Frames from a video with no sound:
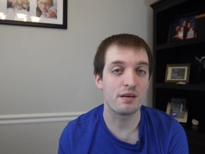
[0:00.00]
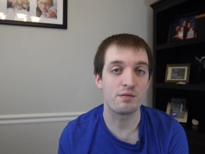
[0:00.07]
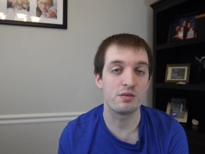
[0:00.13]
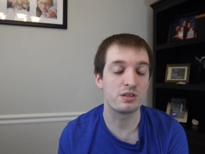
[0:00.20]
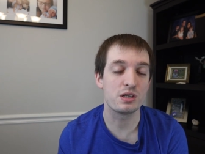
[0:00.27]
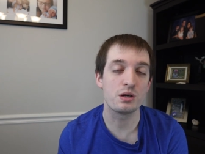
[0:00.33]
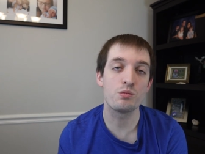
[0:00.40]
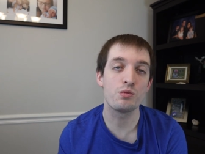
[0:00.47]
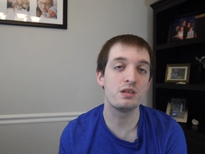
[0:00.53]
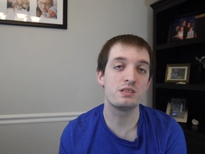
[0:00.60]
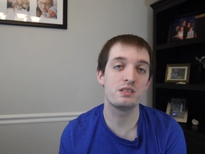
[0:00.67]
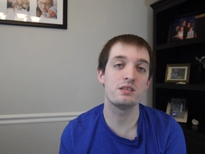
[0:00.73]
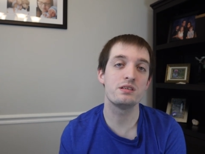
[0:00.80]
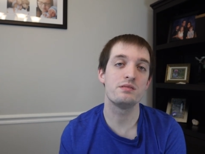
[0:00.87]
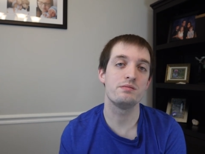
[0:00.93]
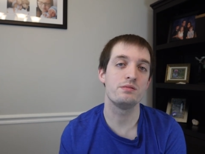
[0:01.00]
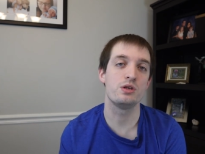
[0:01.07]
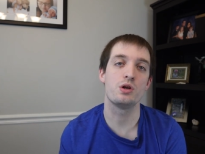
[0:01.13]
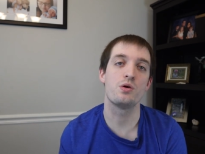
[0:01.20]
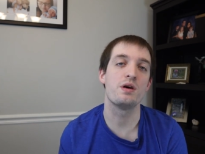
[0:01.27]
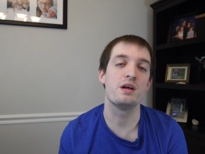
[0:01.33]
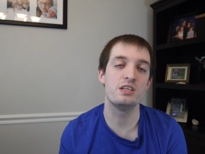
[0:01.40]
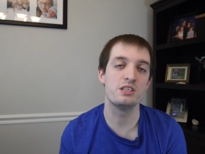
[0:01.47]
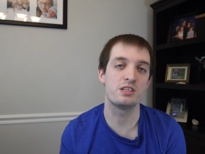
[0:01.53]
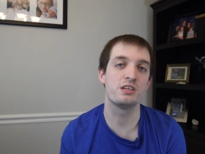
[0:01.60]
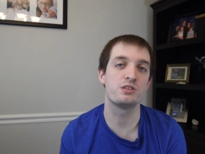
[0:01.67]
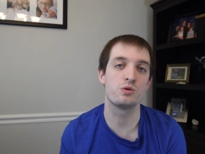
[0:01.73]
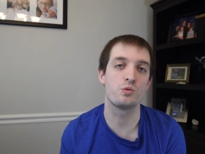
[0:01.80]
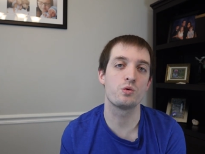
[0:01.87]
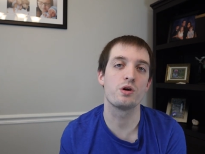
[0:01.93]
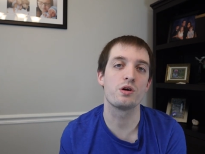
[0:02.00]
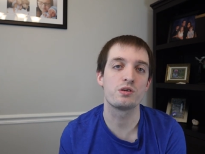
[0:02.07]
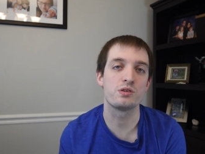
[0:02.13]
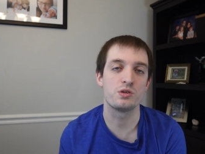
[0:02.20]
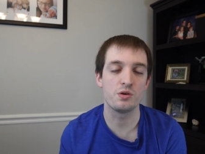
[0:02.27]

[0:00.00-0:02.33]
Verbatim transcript: if for some reason, you know, it just doesn't work.